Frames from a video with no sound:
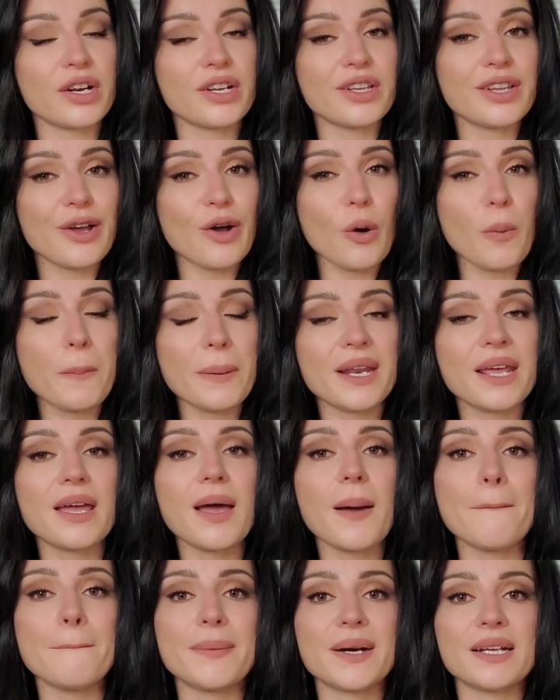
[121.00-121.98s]
in the opening,
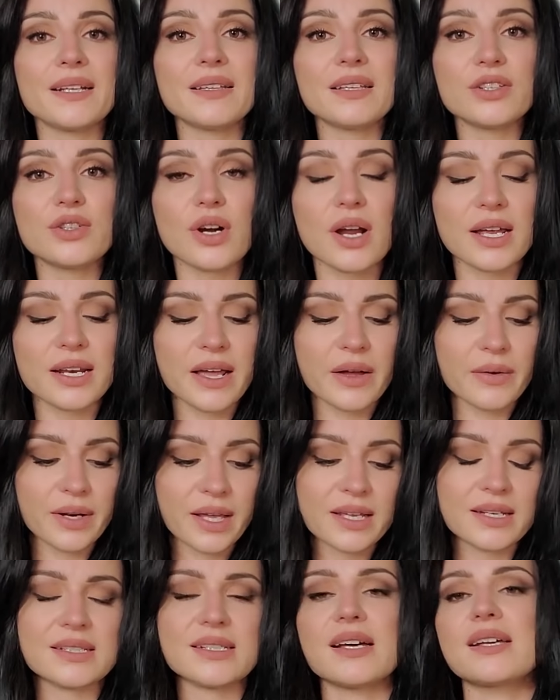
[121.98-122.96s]
but in the dry down,
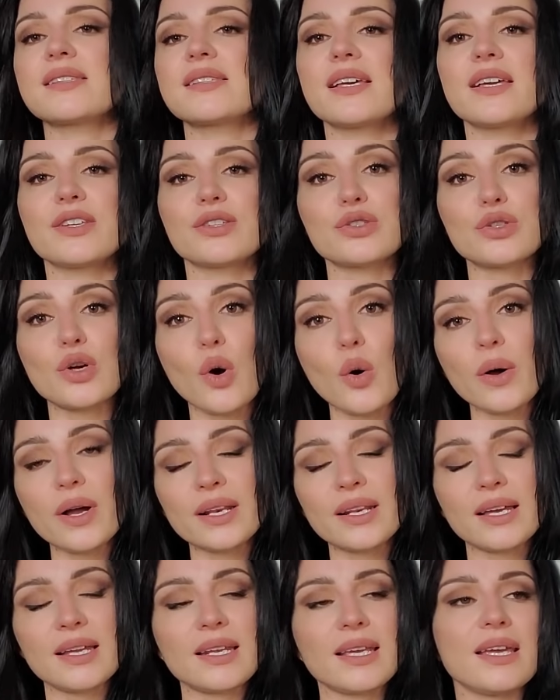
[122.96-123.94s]
it does. It is
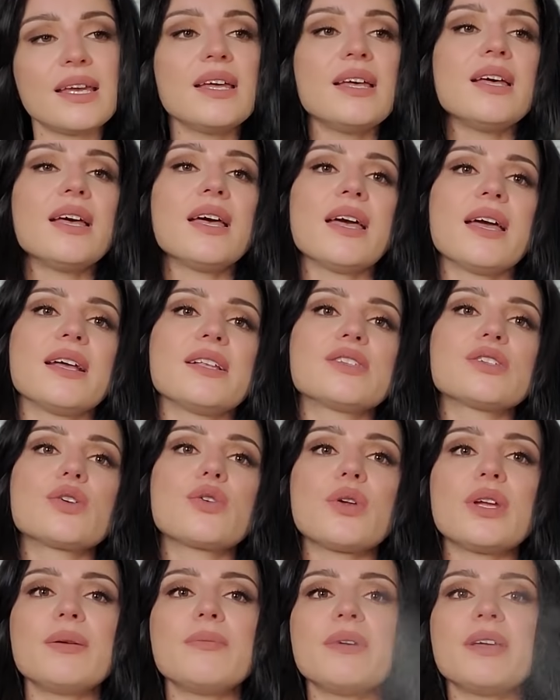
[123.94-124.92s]
coconutty, it's
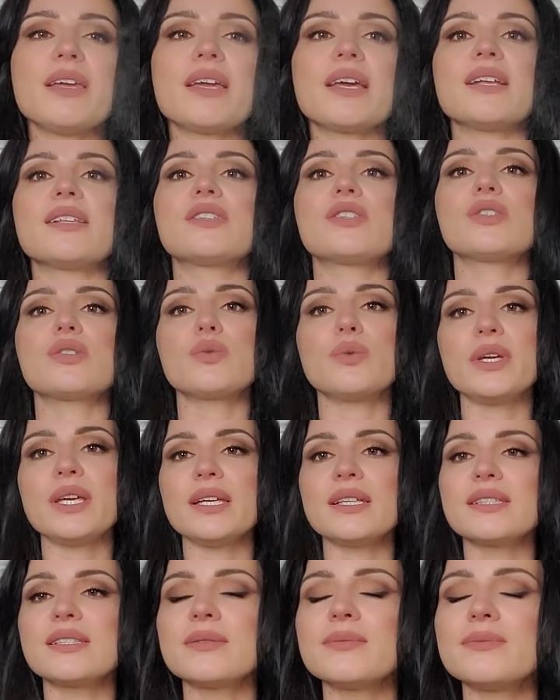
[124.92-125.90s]
creamy, it's
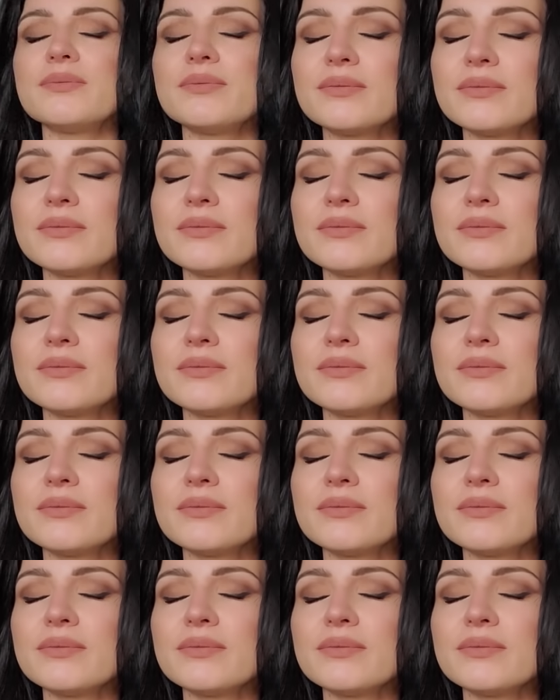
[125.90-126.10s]
sweet.